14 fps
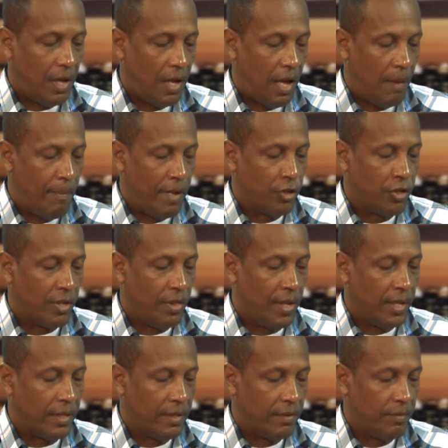I mentioned that
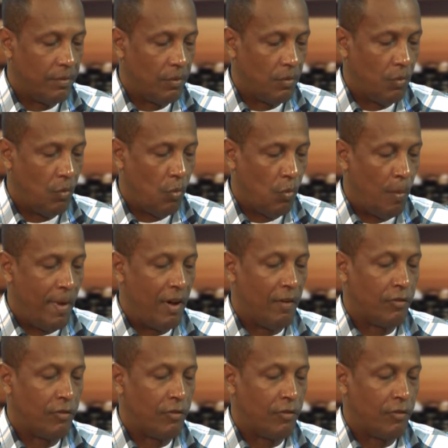Women of